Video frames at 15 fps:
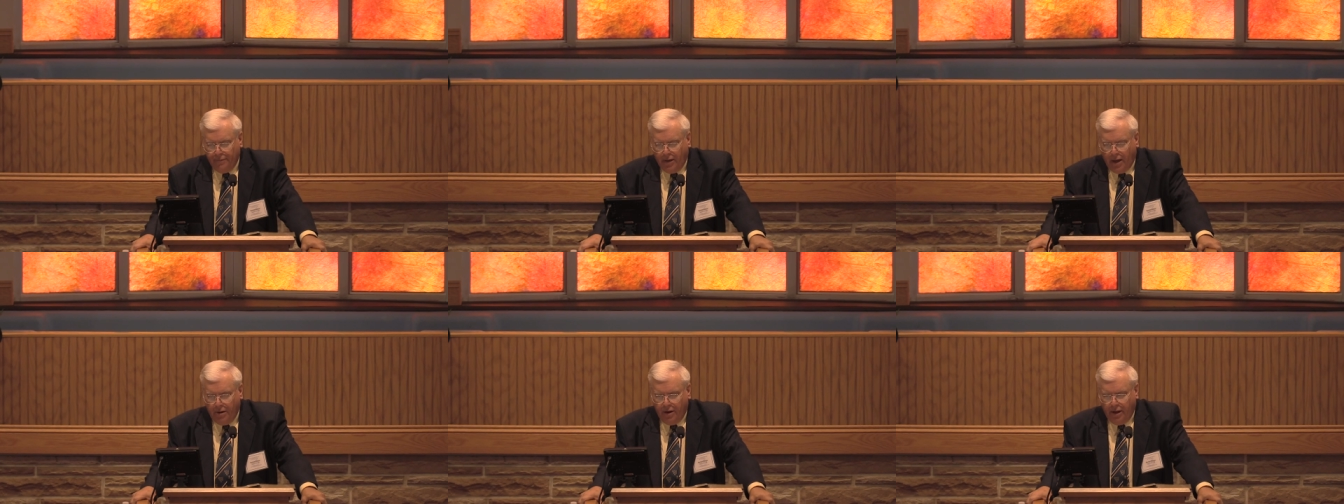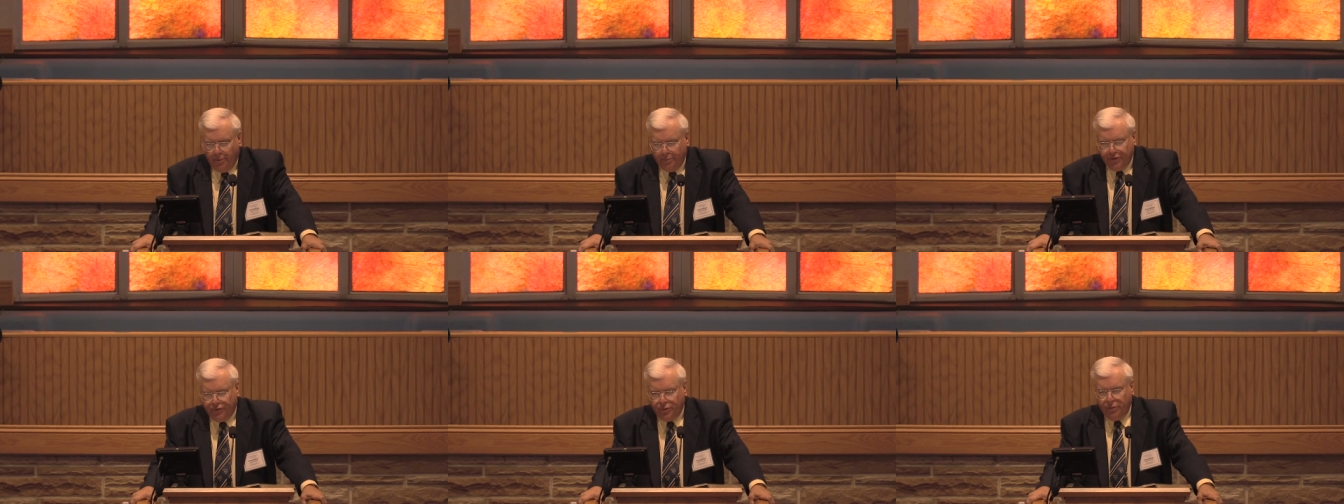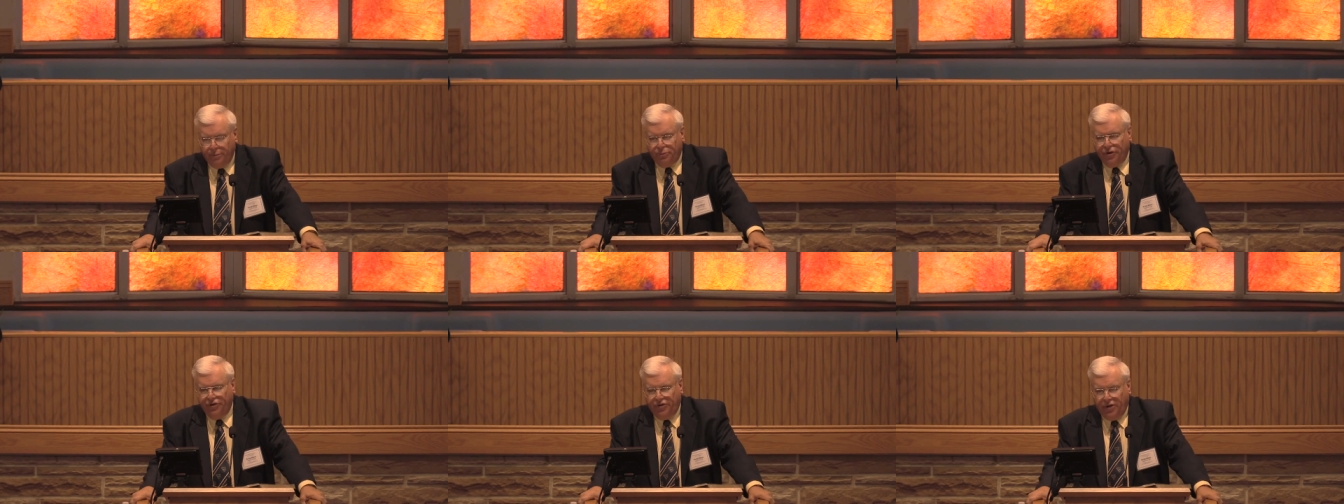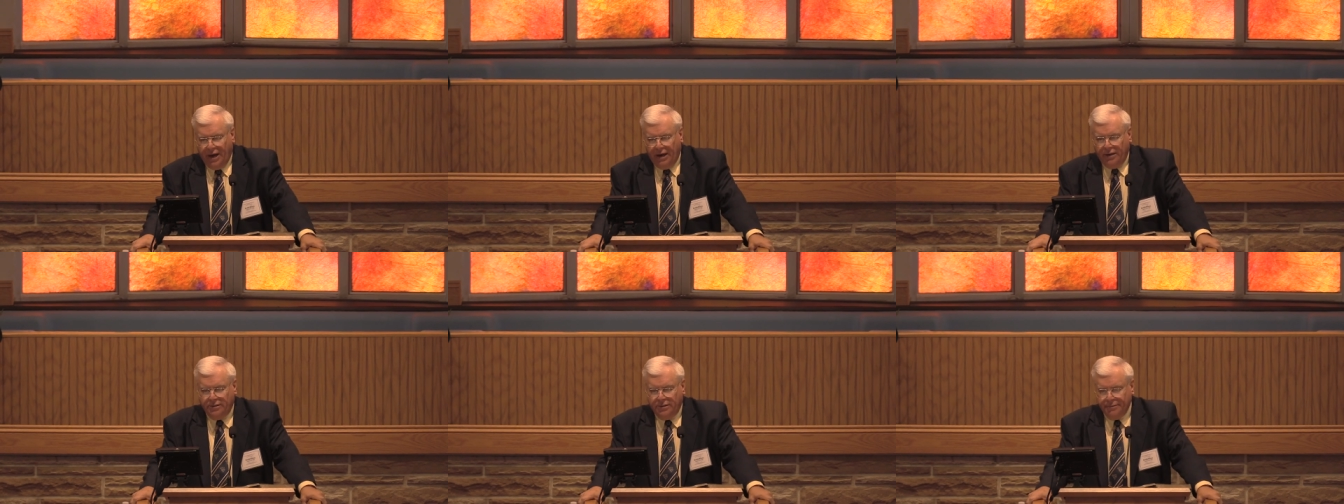Father, help us to
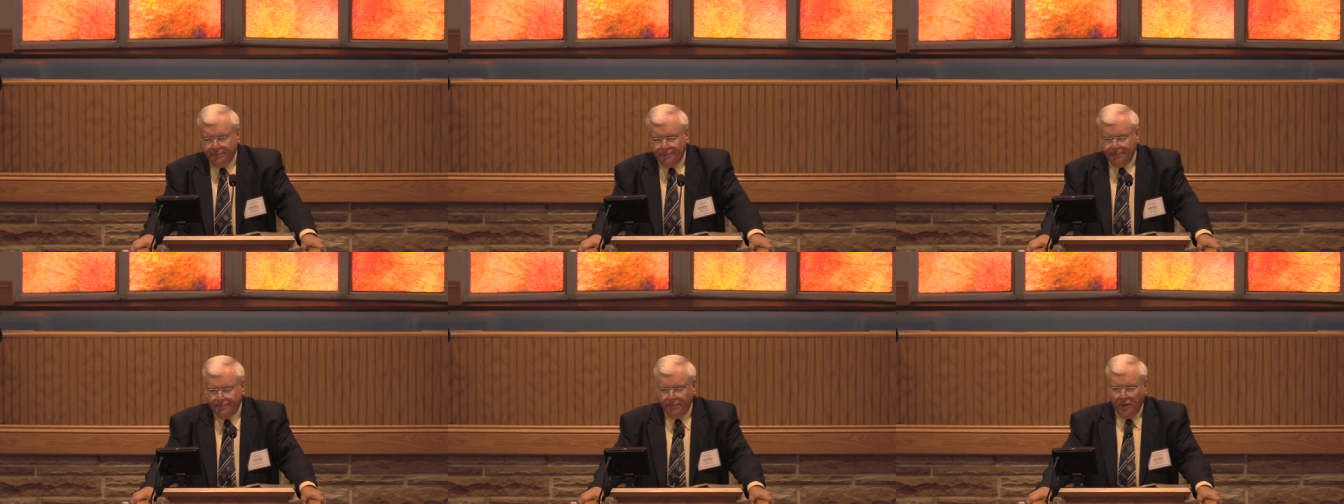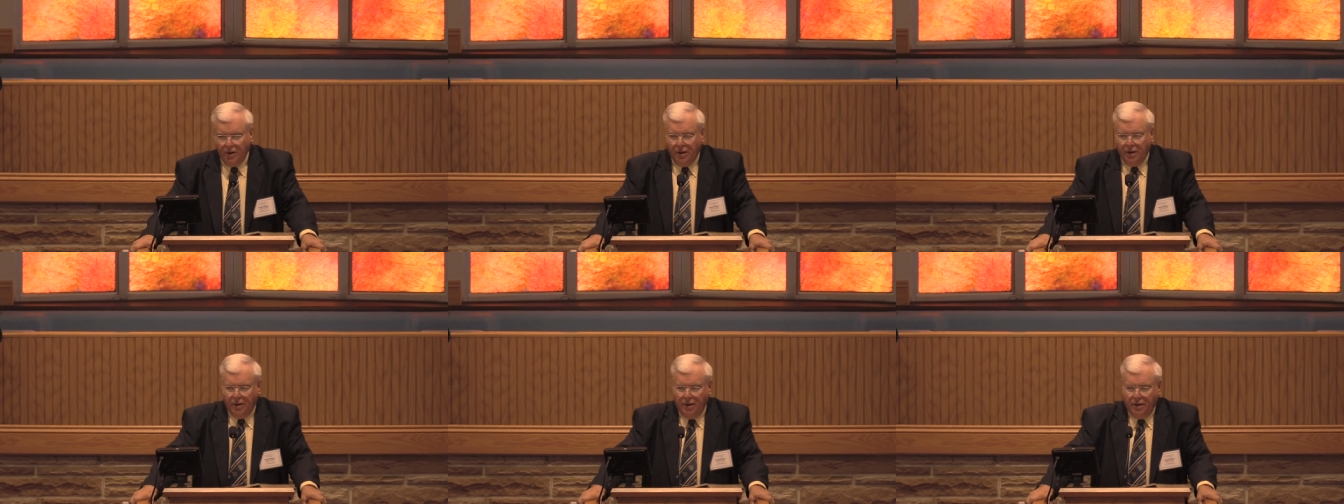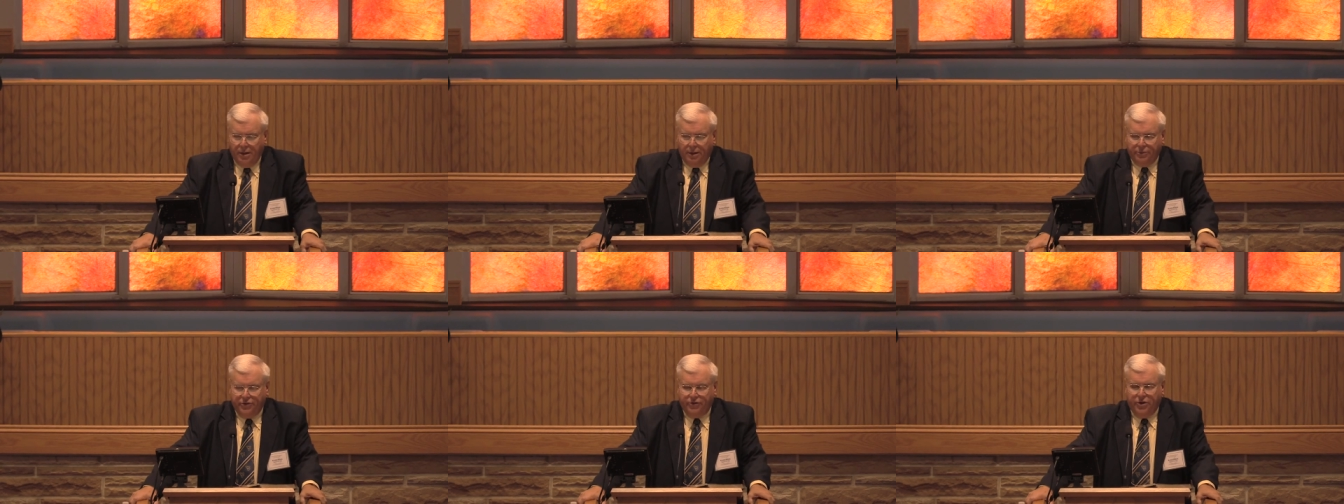appreciate, help